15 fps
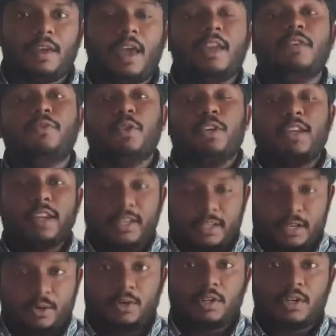And if you tell it
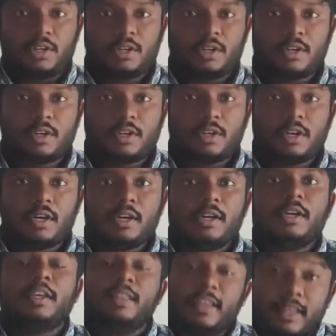out,
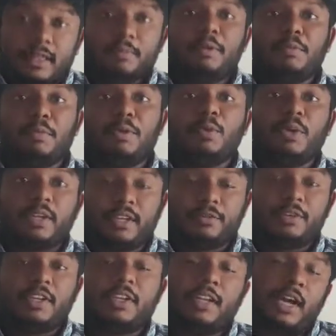then the people will
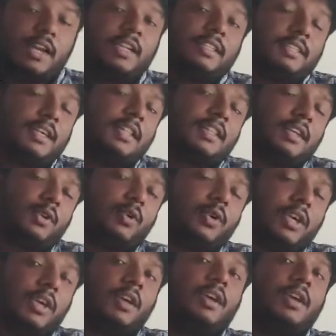definitely understand that,
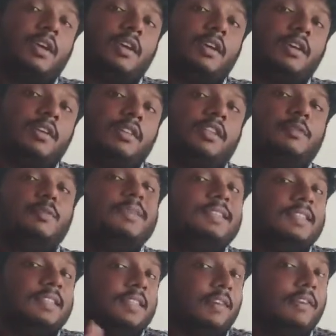okay, this
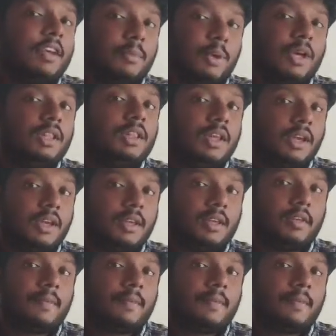person is having a point there.